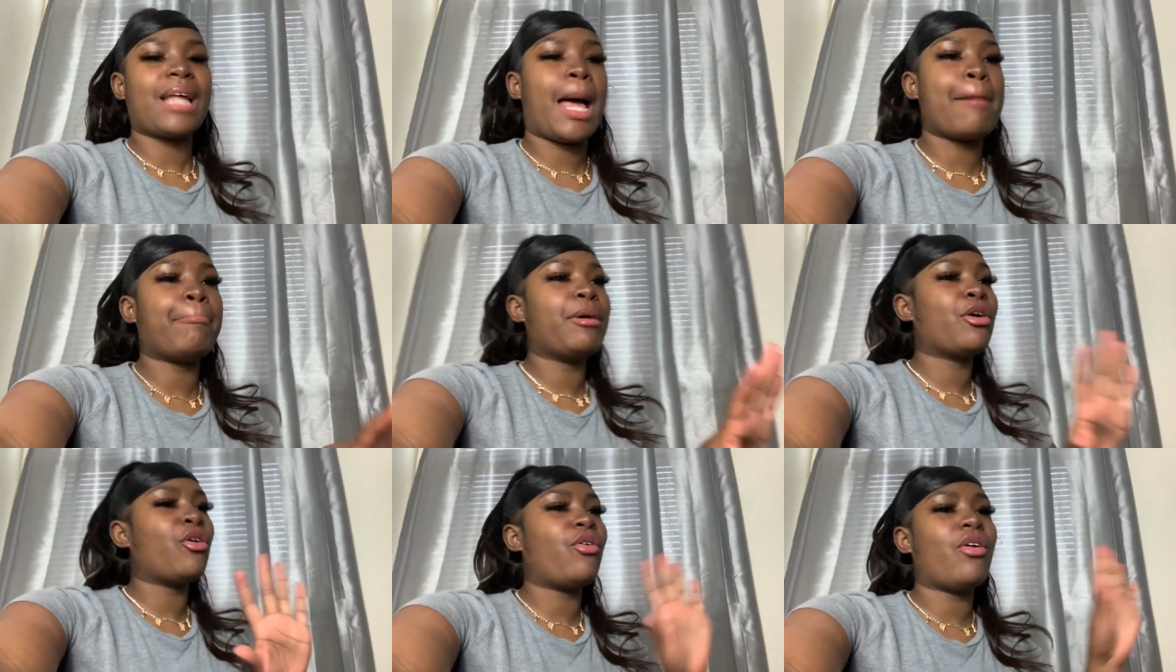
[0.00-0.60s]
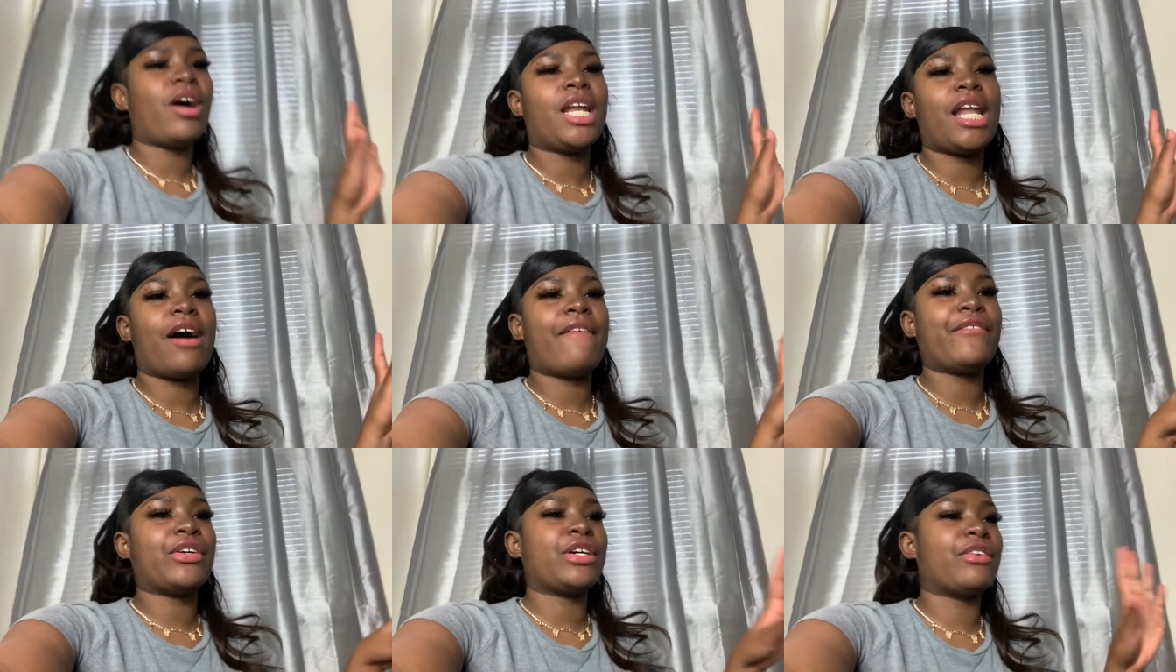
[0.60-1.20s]
I'm going to go all
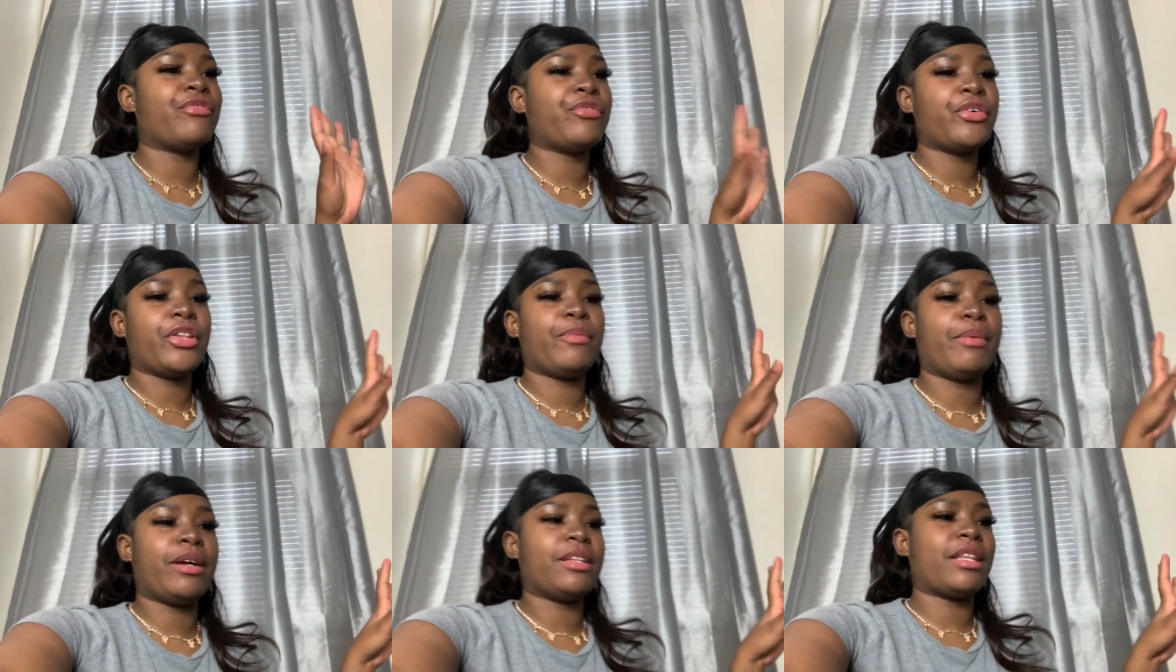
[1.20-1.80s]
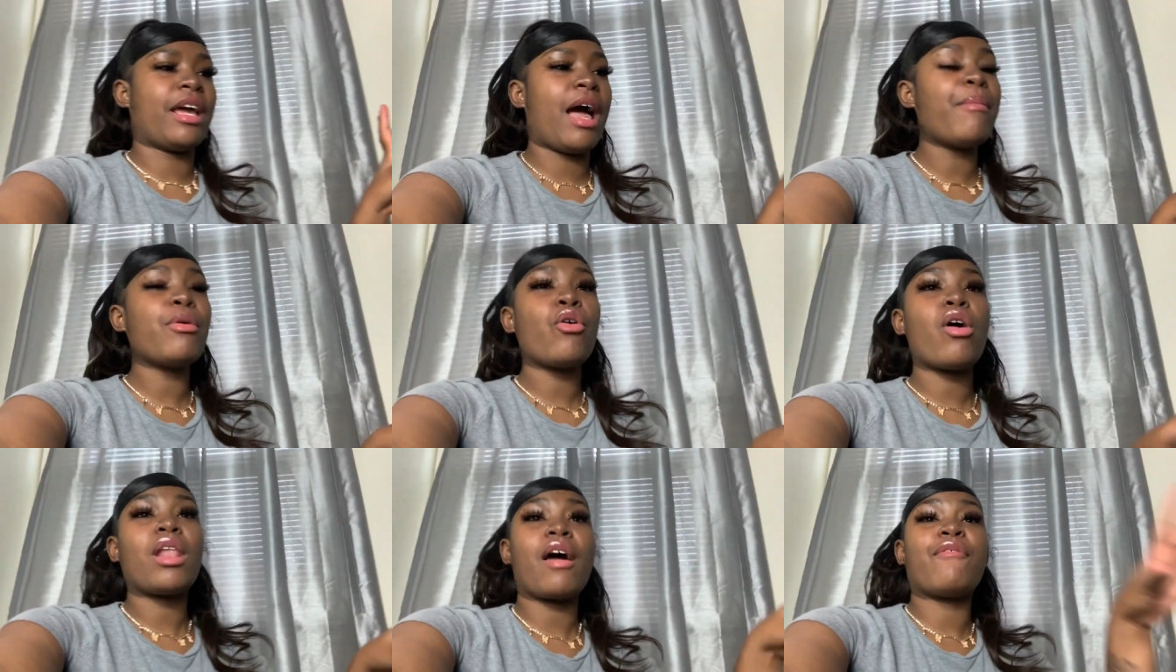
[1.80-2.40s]
out for her fourth birthday. I'm going to
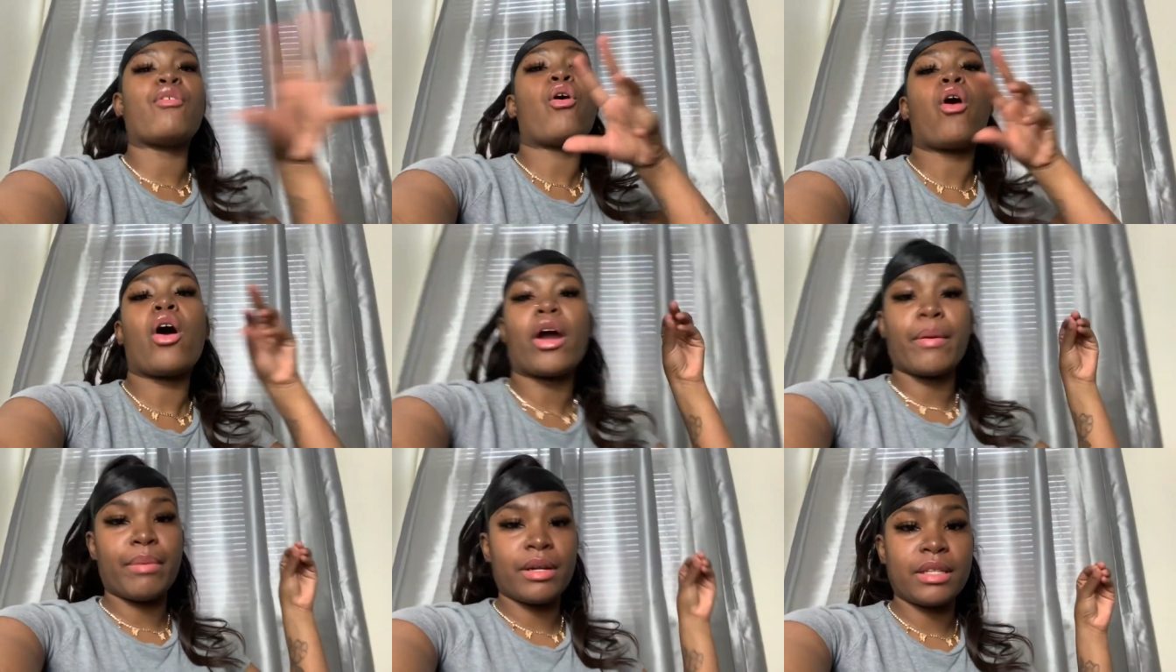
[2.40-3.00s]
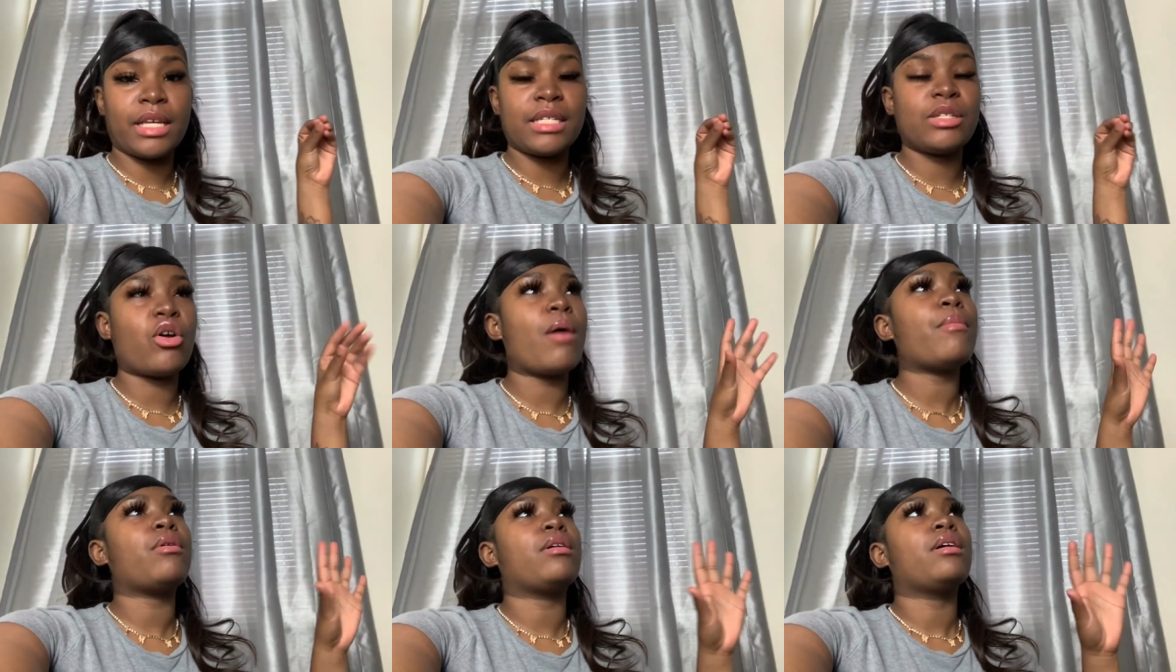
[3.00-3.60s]
go all out for all her birthdays. No,
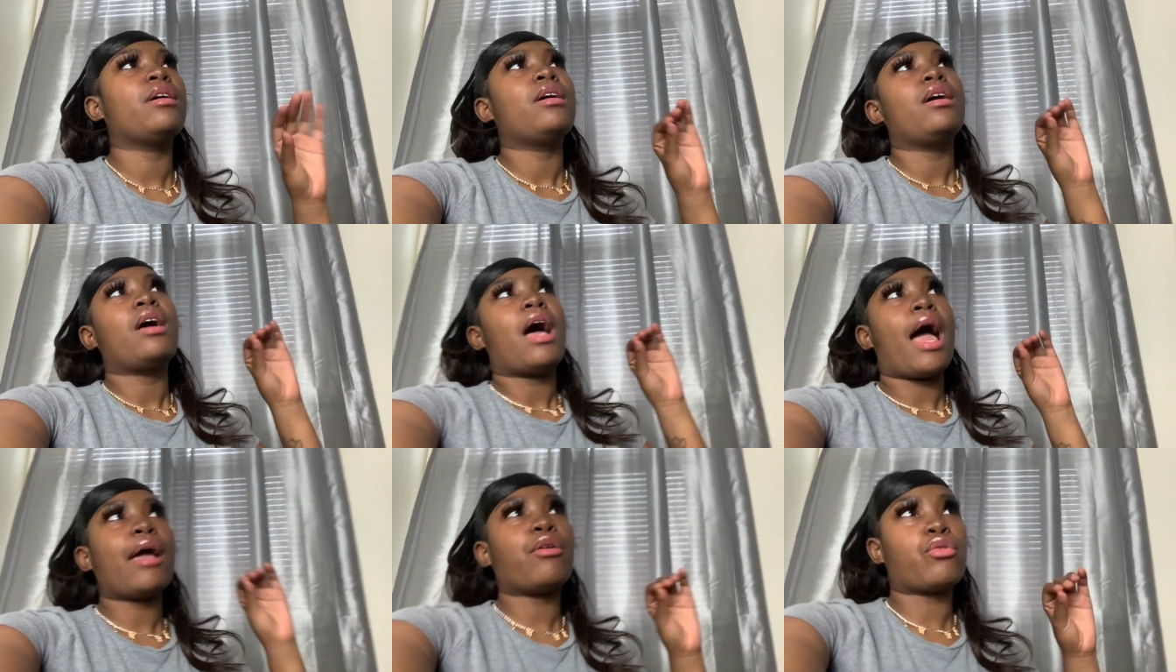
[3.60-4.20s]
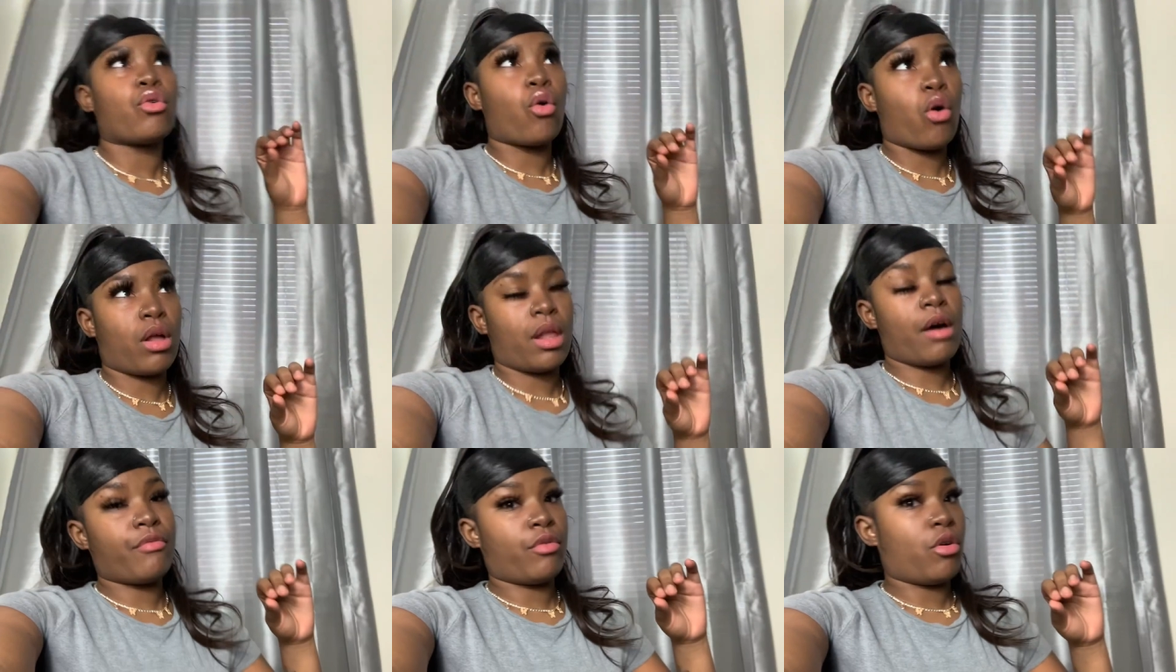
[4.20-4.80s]
I'm going to go all
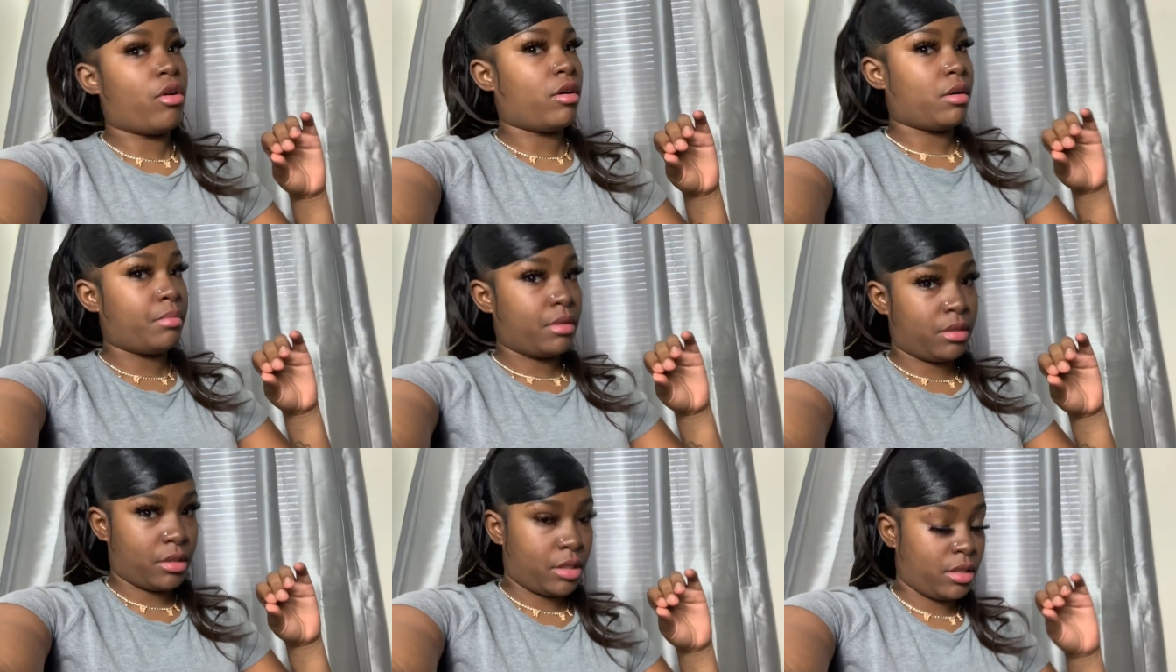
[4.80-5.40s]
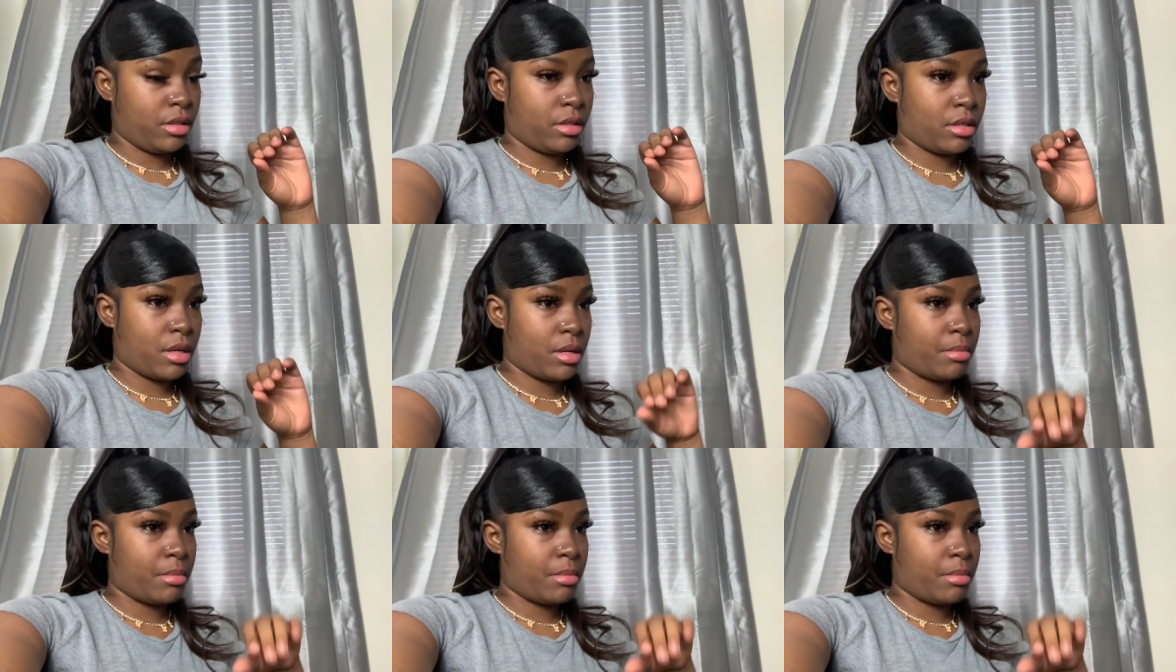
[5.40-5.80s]
out for all her birthdays. Nah.